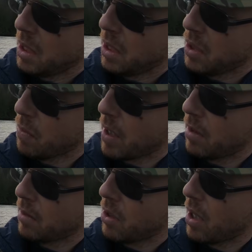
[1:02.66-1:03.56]
this
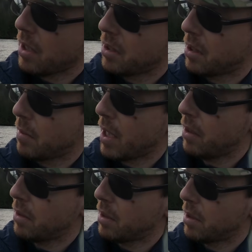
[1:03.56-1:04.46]
one costs
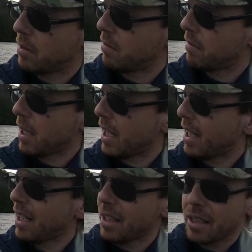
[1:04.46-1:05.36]
about,
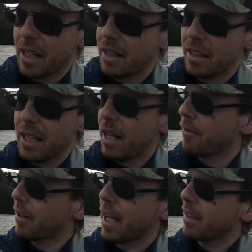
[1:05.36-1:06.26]
I
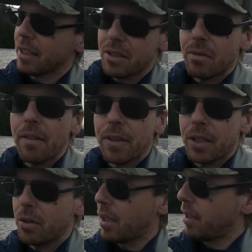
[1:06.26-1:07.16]
forget, it's roughly
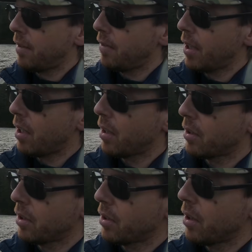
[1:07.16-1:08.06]

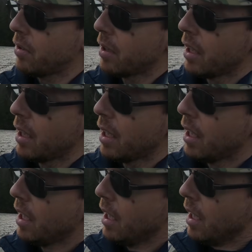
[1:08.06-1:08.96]
$250 or so,
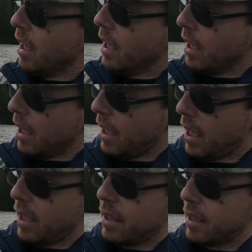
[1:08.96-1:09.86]

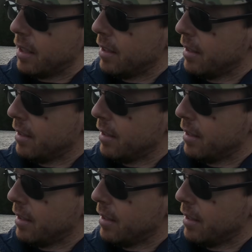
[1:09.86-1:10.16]
and